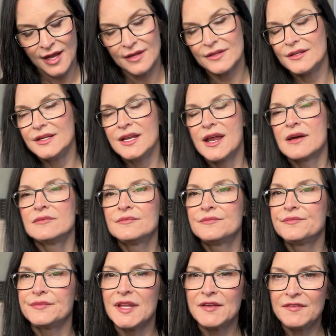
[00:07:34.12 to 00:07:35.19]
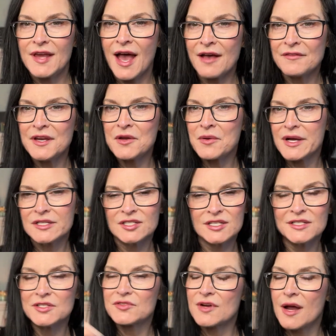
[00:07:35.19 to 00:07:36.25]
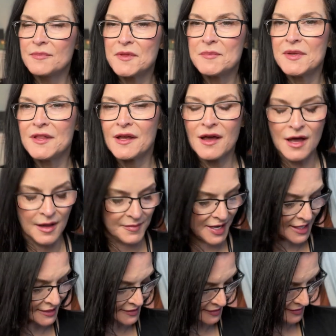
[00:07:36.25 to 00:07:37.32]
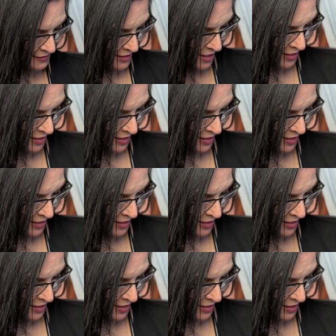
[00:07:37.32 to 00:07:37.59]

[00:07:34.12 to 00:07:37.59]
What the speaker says: you know, if you have any questions, drop them in the comments. I'm